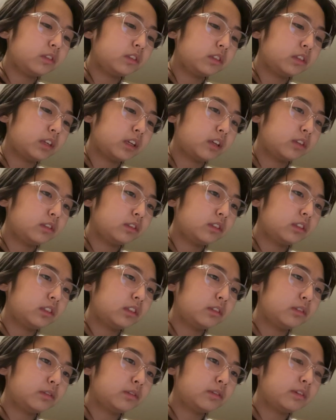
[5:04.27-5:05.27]
on how to
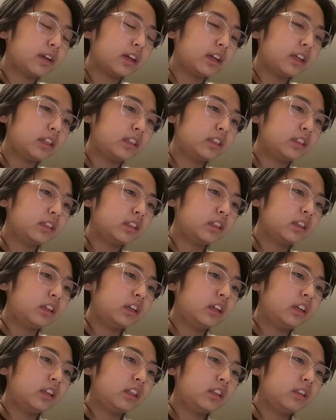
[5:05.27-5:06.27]
find
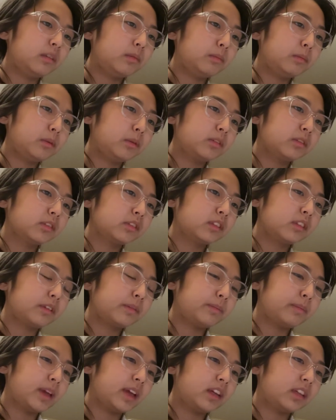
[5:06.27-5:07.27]
the moles to
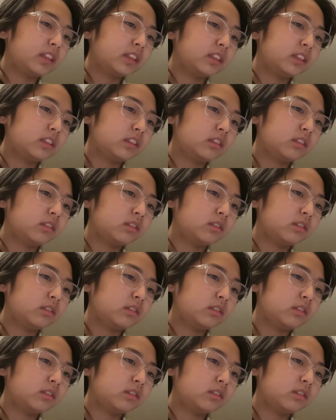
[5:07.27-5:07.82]
mass.